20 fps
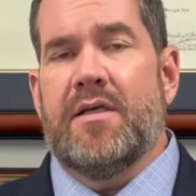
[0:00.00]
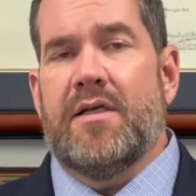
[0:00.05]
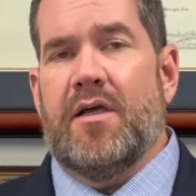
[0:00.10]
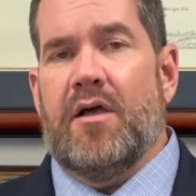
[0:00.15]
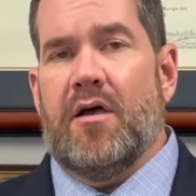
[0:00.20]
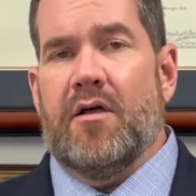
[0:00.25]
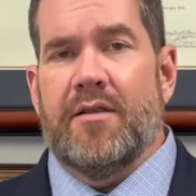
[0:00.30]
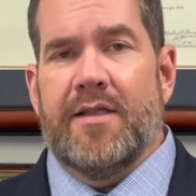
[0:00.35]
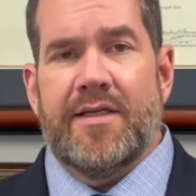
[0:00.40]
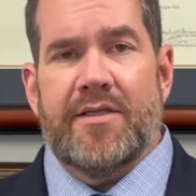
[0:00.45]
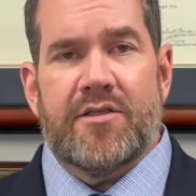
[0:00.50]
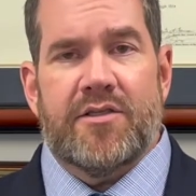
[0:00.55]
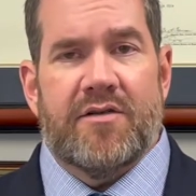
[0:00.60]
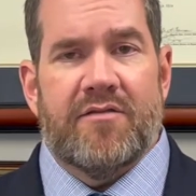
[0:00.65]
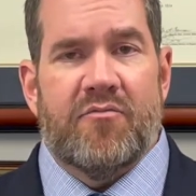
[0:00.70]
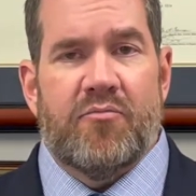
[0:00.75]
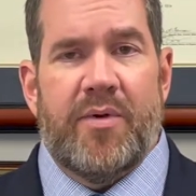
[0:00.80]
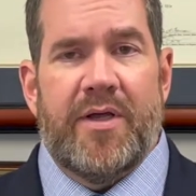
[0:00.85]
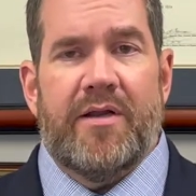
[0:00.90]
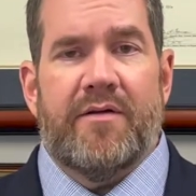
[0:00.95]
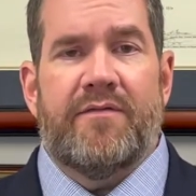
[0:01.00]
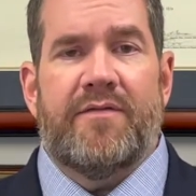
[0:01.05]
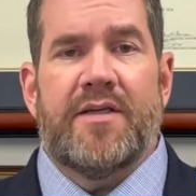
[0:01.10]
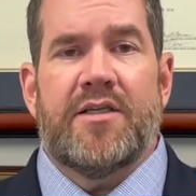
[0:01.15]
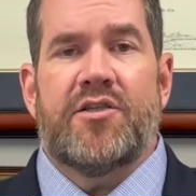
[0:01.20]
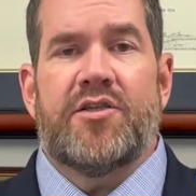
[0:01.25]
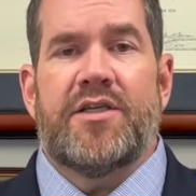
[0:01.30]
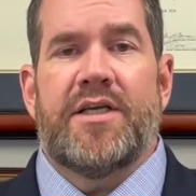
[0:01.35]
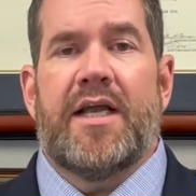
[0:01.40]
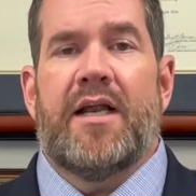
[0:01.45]
a list of
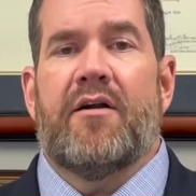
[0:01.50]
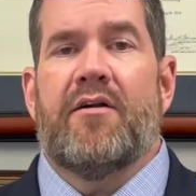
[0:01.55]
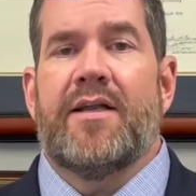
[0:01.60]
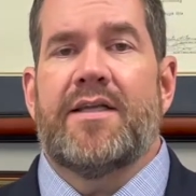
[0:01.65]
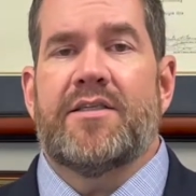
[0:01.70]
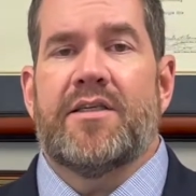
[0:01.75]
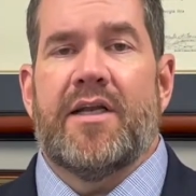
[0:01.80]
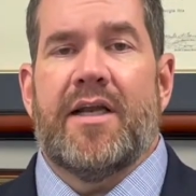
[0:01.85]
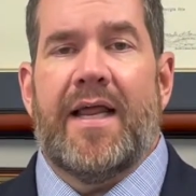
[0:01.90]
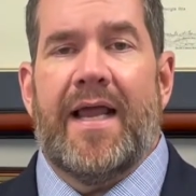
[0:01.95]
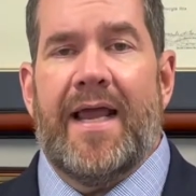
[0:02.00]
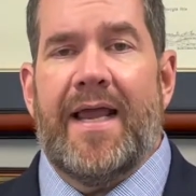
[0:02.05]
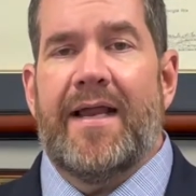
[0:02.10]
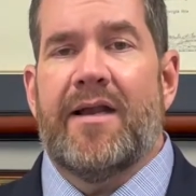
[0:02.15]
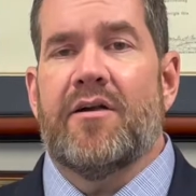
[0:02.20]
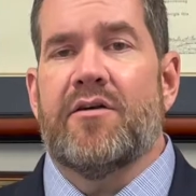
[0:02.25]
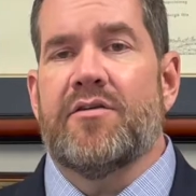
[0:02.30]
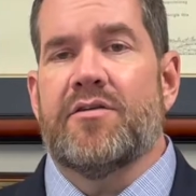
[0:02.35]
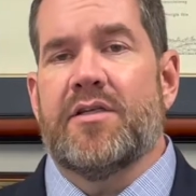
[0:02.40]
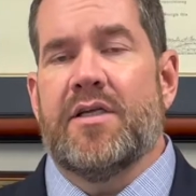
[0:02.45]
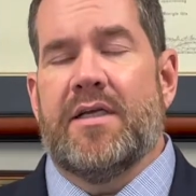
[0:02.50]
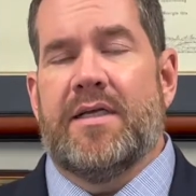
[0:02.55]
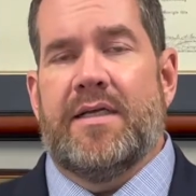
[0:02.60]
beneficiaries and heirs,